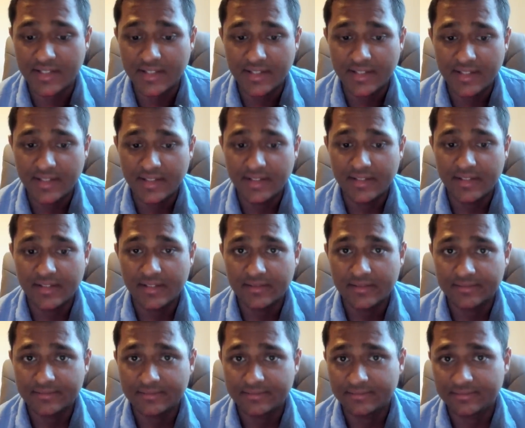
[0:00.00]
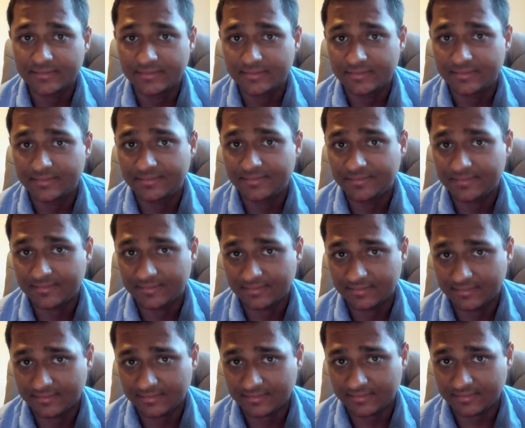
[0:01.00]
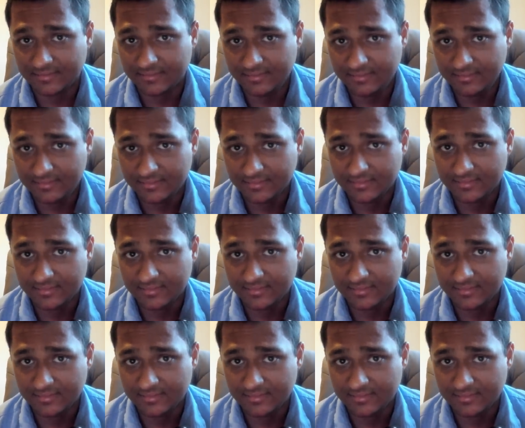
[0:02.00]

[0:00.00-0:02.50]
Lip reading: Nothing is said.